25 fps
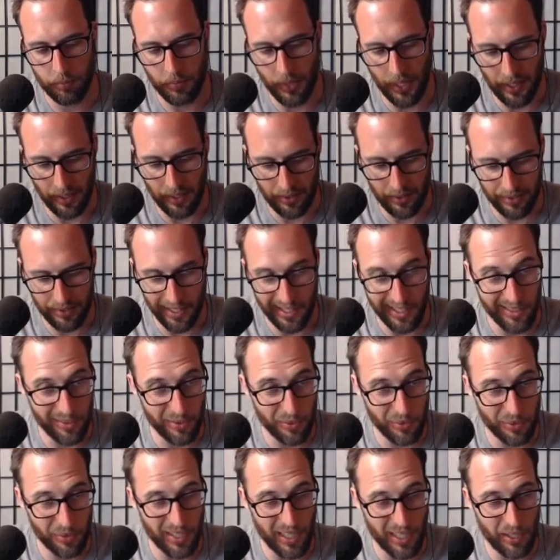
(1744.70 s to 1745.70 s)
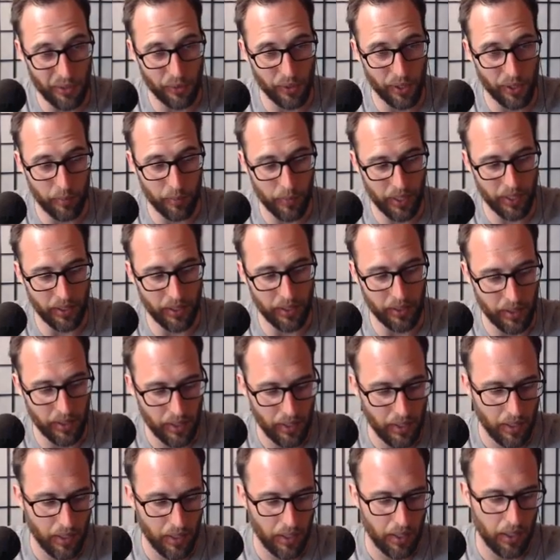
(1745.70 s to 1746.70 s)
plan a stay without committing
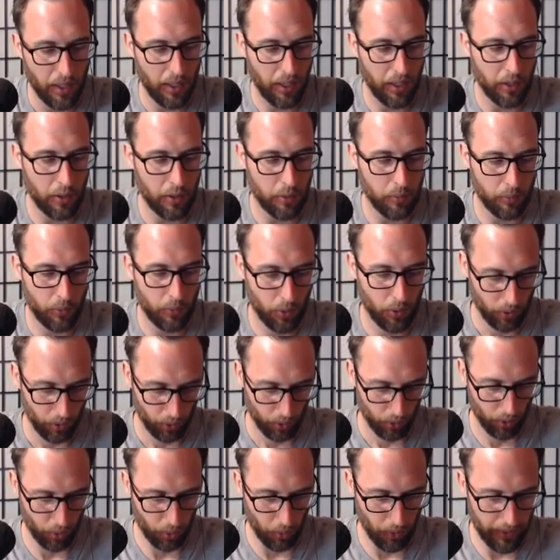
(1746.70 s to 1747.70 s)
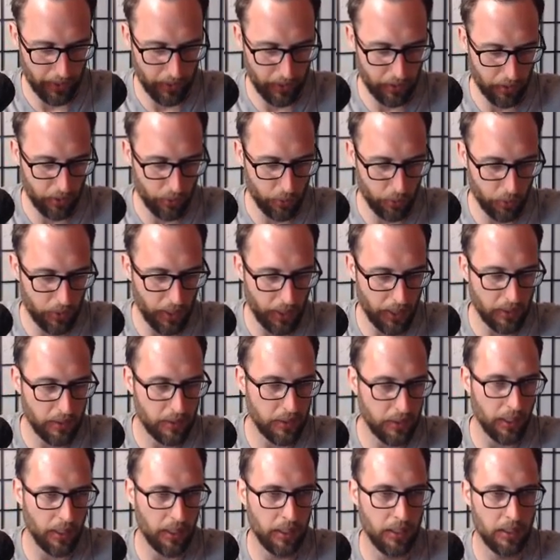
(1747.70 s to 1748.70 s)
quite to
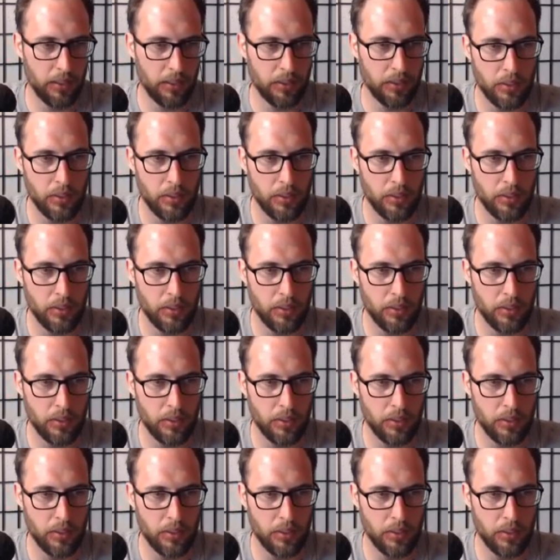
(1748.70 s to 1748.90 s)
dates yet.